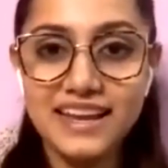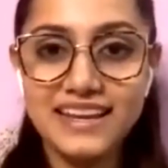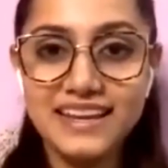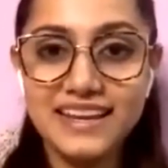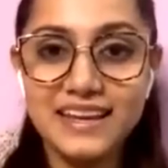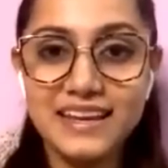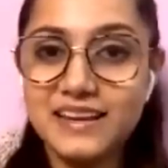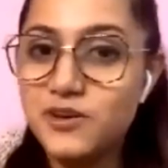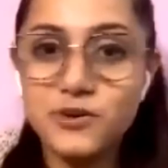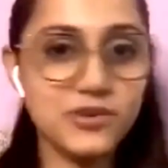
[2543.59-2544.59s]

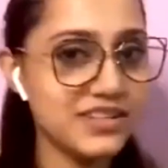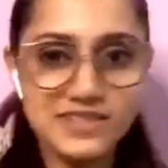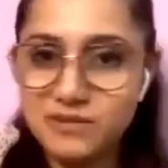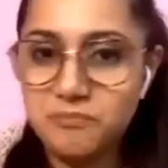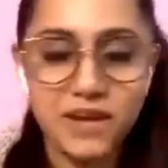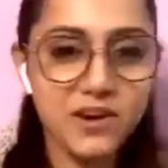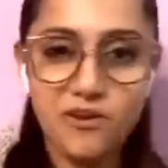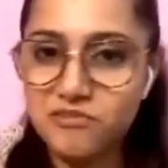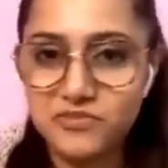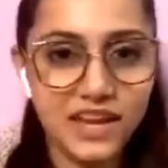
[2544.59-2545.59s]
he couldn't pay
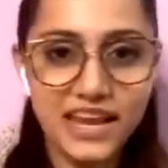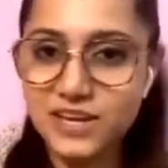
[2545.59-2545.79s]
off